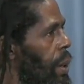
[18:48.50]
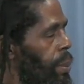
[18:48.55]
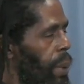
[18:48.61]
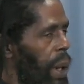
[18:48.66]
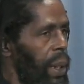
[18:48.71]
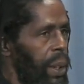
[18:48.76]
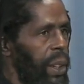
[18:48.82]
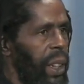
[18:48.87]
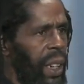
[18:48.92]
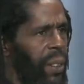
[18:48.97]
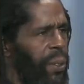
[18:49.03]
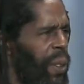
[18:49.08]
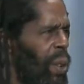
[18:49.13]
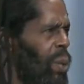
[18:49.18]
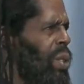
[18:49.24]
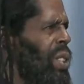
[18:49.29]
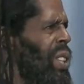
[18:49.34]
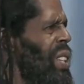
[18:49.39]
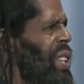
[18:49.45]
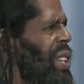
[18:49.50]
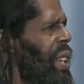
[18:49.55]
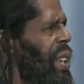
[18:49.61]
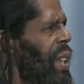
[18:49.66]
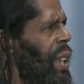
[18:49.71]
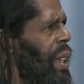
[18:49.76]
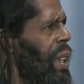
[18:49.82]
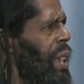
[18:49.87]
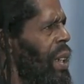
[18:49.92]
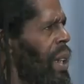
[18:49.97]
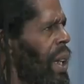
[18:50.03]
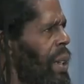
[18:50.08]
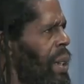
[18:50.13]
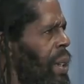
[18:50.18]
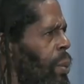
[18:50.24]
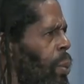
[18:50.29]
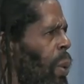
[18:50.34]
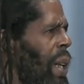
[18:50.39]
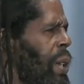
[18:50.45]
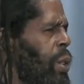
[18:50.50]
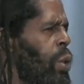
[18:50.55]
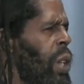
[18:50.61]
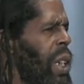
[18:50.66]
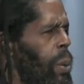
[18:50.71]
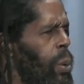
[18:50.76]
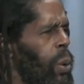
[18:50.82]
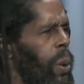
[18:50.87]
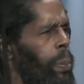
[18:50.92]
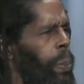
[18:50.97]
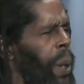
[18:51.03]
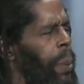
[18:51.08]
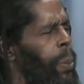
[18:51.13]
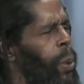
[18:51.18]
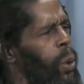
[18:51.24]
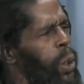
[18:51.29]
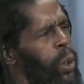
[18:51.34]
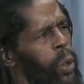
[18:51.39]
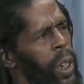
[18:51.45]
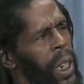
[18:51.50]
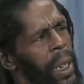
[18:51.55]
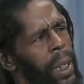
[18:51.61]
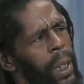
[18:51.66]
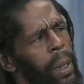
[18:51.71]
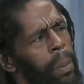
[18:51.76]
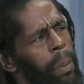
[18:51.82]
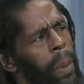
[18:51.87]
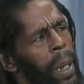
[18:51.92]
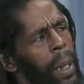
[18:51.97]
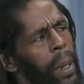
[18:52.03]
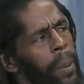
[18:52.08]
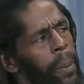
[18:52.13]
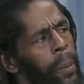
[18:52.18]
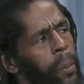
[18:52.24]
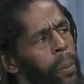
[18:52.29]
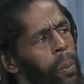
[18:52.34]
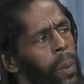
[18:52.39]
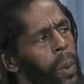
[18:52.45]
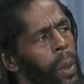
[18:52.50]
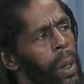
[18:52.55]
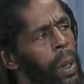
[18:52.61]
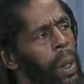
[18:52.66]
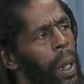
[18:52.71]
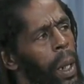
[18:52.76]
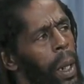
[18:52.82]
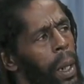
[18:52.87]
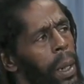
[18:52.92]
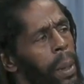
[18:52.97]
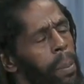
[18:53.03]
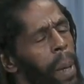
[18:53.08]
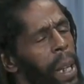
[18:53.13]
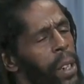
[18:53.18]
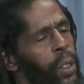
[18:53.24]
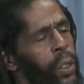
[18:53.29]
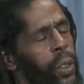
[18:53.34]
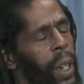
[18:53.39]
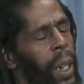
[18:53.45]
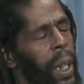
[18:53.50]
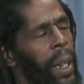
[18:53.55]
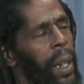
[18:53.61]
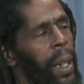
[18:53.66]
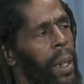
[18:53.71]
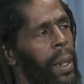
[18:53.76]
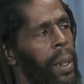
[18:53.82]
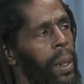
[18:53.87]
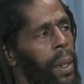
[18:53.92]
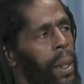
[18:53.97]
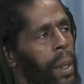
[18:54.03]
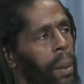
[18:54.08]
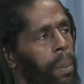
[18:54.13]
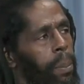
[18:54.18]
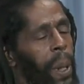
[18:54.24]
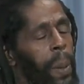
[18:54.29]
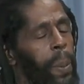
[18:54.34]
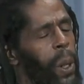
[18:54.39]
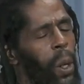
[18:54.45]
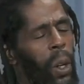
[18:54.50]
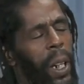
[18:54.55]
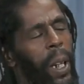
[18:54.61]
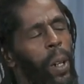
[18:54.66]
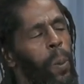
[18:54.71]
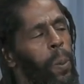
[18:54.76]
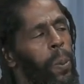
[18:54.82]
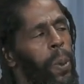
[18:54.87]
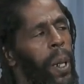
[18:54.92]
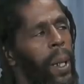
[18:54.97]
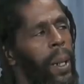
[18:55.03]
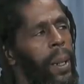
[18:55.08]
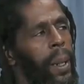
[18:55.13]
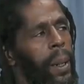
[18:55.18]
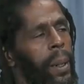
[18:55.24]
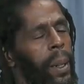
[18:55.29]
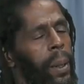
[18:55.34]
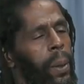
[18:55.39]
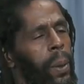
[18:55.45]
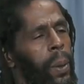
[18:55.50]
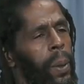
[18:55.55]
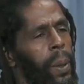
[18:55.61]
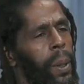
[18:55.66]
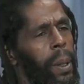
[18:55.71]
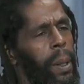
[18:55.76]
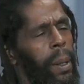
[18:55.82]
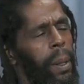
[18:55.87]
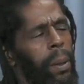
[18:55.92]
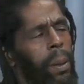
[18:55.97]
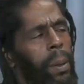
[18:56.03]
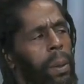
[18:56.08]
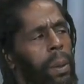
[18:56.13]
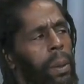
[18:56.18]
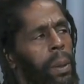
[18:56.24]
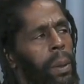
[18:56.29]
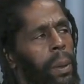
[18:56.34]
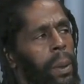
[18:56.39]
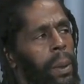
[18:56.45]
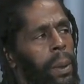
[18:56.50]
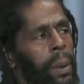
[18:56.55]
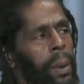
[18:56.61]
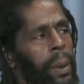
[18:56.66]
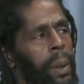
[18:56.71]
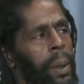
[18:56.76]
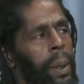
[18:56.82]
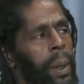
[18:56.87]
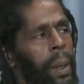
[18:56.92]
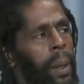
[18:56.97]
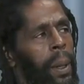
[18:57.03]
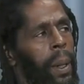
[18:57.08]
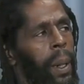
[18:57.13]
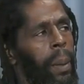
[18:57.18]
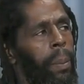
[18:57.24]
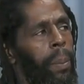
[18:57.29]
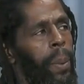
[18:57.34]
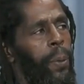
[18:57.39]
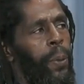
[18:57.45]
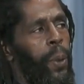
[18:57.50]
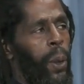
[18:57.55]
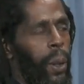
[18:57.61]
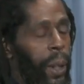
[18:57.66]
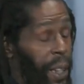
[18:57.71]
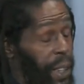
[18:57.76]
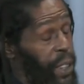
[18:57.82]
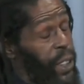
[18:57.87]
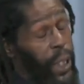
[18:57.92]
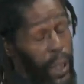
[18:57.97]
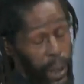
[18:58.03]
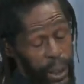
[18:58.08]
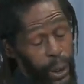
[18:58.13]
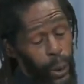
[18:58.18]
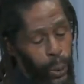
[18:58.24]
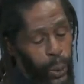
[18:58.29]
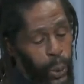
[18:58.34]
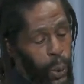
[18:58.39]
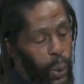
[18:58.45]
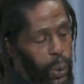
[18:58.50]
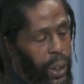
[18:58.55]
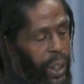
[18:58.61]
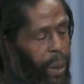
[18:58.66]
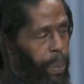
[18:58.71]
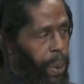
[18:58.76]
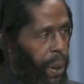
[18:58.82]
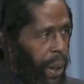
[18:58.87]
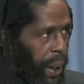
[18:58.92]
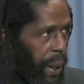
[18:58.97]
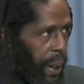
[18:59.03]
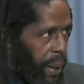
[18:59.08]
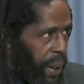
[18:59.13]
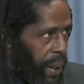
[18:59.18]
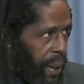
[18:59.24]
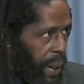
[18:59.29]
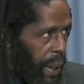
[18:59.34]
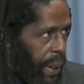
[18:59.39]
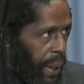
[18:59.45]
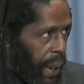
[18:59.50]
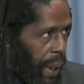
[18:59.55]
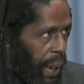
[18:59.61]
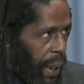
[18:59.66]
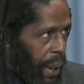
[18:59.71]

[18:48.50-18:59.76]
but I did. I felt dirty, and and the way treat people treated me, like you mention it, and people can't help it. They do a little before they t- still talk to you, but you could see that